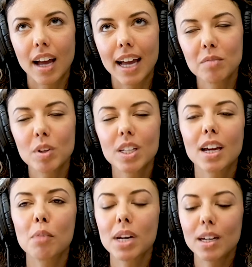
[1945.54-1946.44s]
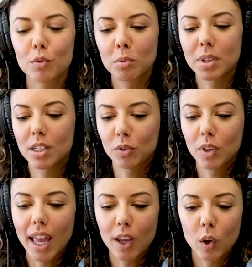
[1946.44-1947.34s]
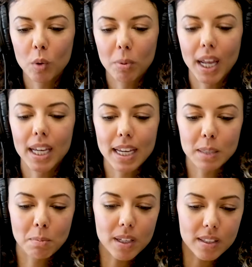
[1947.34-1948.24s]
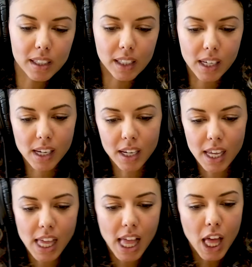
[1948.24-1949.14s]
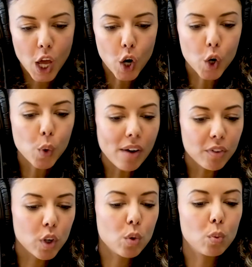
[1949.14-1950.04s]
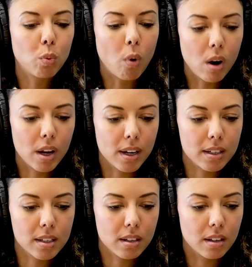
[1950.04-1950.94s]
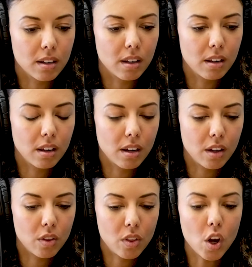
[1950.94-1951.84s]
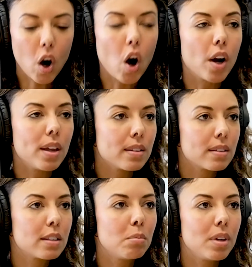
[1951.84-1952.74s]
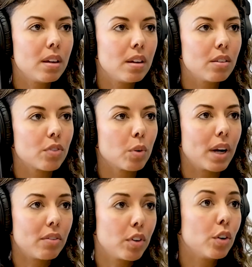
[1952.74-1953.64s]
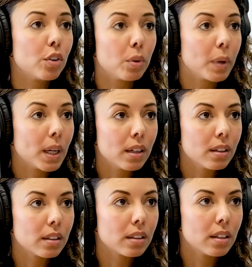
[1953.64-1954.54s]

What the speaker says: I'm going to come at it from a different angle, but I guess basically whoever you want the audience to be for whatever you're doing,